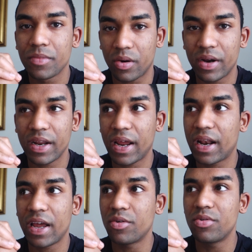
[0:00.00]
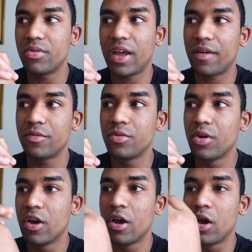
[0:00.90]
Alright, and I don't really have
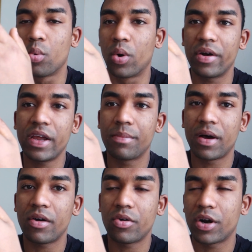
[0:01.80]
to worry about,